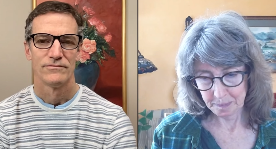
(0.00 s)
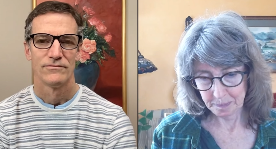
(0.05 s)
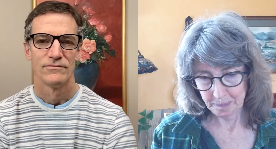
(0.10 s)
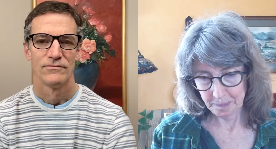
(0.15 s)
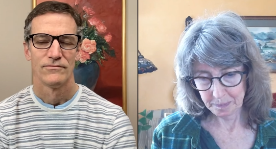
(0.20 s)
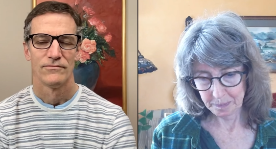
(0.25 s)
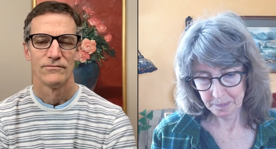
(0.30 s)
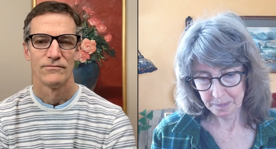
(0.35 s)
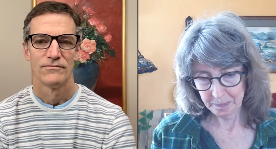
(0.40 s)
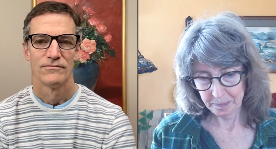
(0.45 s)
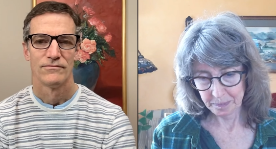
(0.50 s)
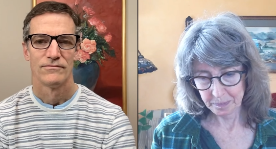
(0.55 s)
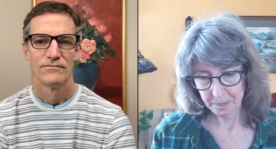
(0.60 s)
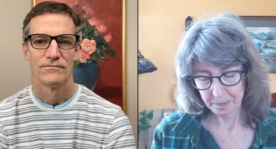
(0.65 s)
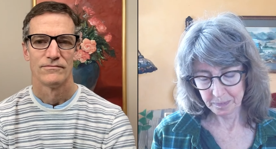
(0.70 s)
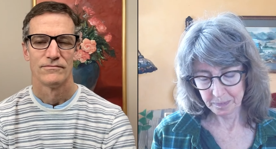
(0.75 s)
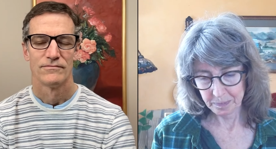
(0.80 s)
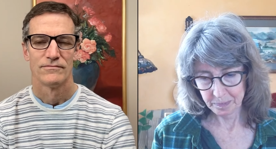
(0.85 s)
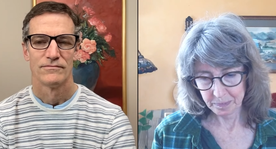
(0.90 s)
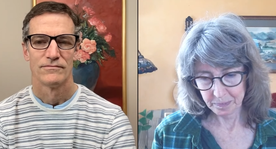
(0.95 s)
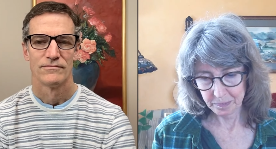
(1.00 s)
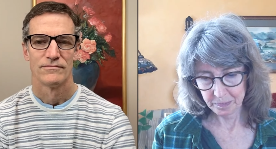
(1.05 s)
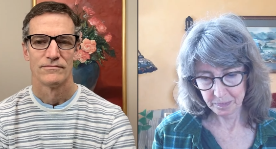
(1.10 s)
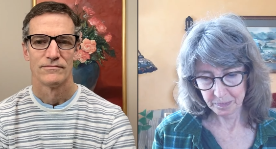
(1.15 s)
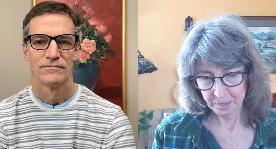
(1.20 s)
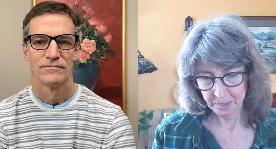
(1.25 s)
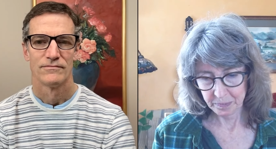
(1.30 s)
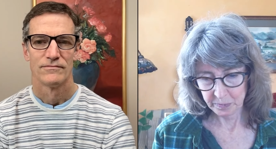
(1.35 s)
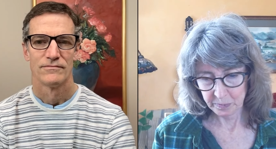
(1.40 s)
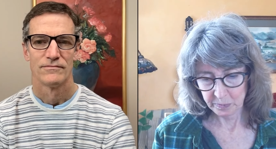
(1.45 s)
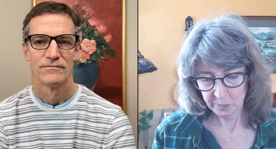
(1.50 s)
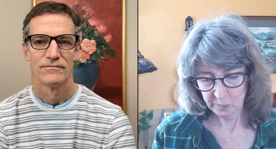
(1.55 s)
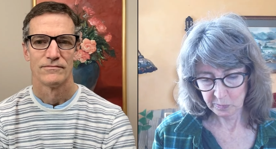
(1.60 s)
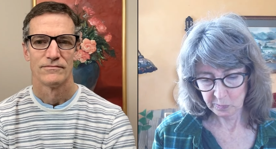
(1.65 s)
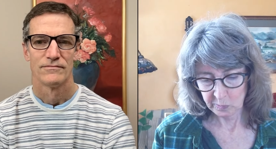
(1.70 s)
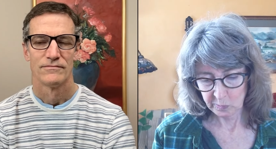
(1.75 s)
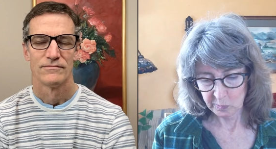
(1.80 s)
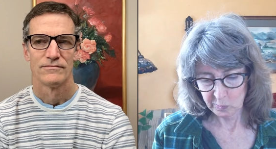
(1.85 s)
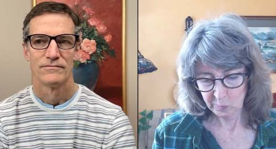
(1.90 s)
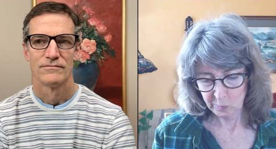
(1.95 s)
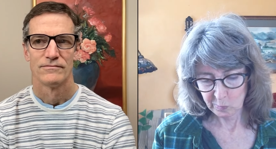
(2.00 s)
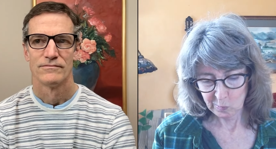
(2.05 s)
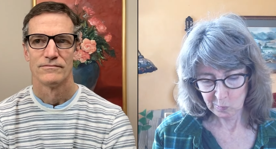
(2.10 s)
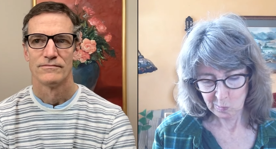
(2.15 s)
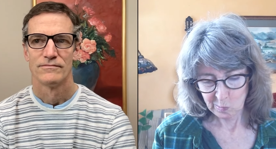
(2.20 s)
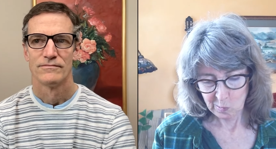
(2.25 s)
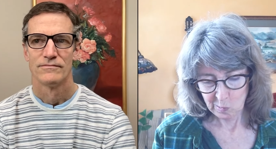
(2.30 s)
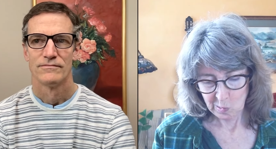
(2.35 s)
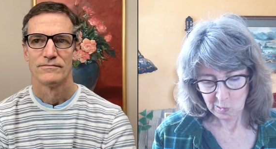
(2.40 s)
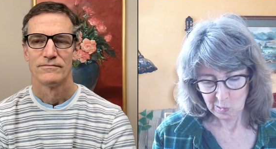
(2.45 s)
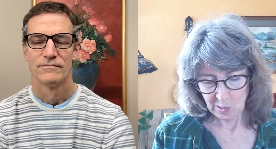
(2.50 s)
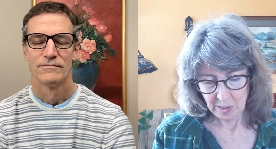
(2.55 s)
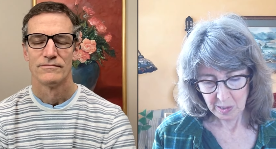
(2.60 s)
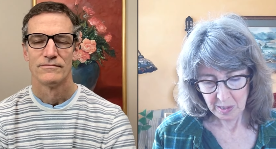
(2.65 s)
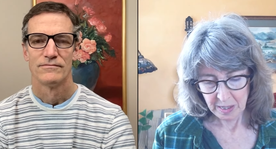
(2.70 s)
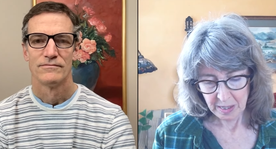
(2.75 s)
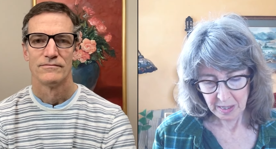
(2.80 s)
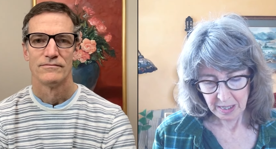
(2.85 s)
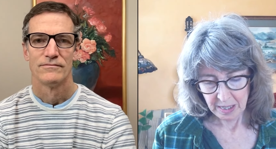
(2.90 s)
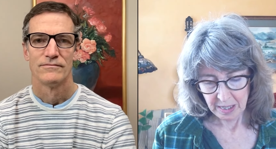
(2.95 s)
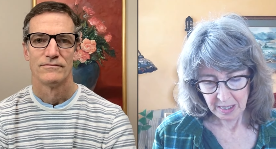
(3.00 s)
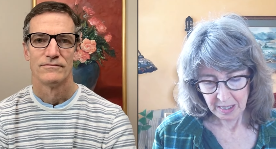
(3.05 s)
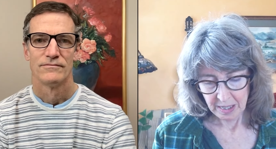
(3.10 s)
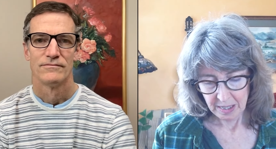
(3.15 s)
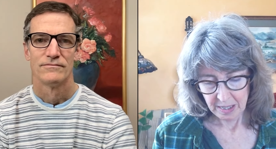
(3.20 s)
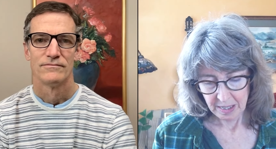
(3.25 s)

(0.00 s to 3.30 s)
(silence)